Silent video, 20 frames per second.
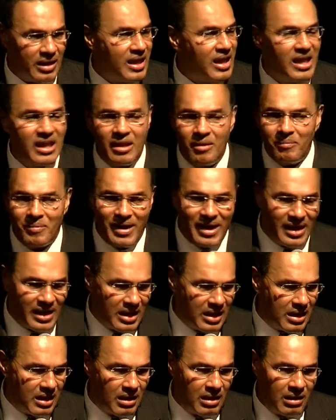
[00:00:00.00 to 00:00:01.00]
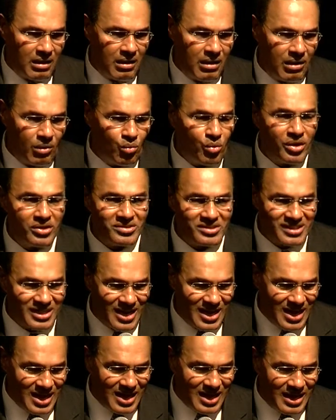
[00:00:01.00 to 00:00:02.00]
Anybody with
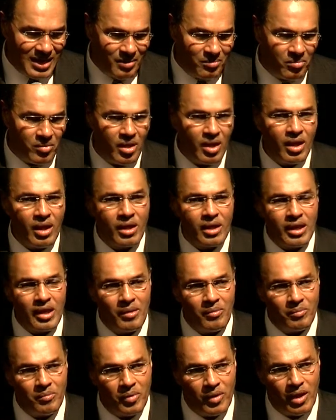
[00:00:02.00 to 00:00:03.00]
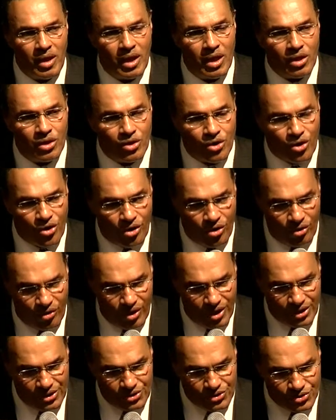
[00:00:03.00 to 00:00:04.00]
time can be
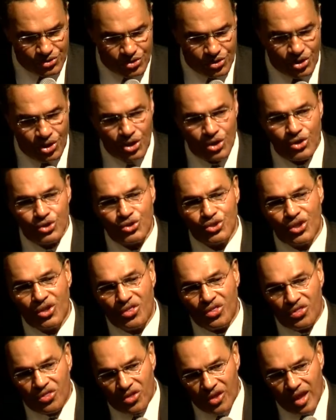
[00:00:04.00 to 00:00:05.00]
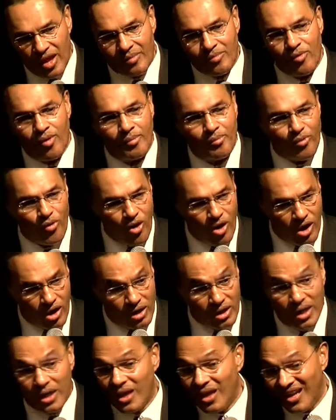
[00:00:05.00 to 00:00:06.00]
encouraged to think more
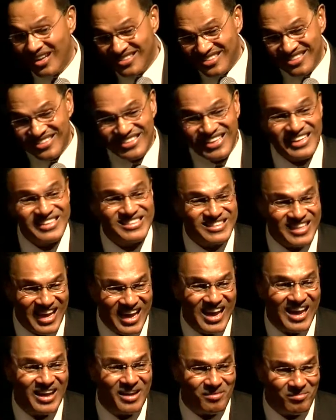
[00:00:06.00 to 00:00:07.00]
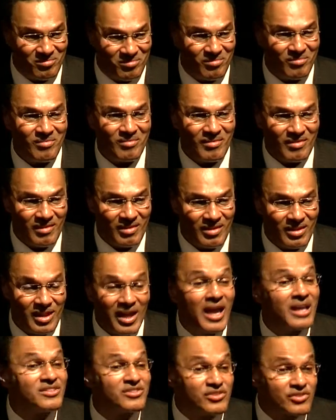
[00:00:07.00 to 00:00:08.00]
broadly. It just takes time.
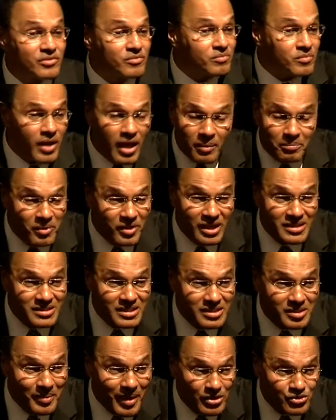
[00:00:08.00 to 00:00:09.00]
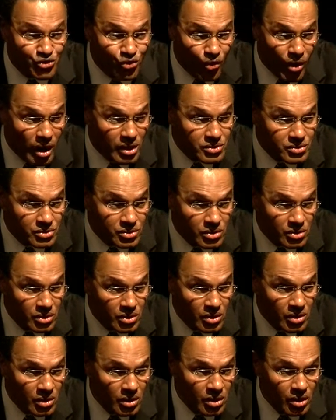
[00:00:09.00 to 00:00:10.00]
Because it's about trust.
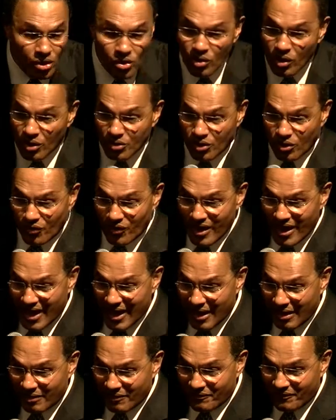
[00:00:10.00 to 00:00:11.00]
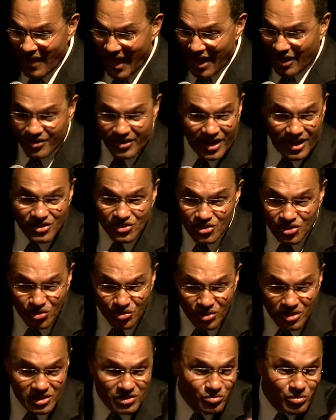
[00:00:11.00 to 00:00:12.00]
You all know that, faculty and
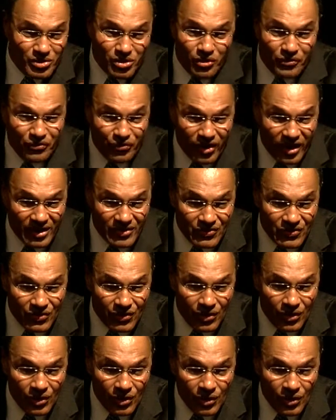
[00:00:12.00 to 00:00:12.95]
students with your friends.